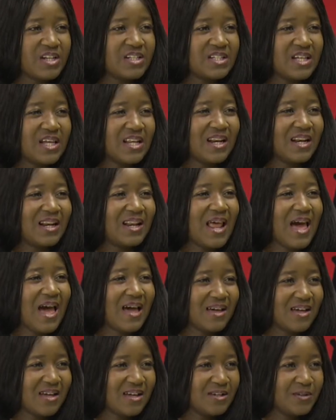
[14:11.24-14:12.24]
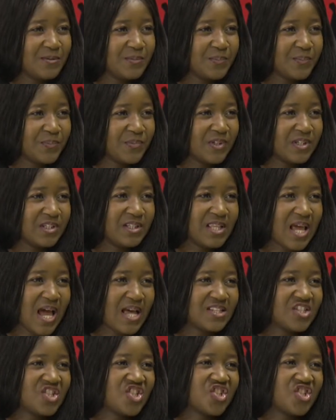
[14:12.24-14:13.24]
they lack
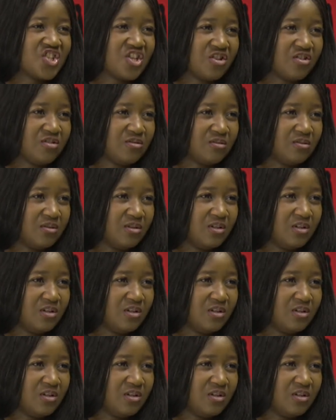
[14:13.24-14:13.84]
that shell.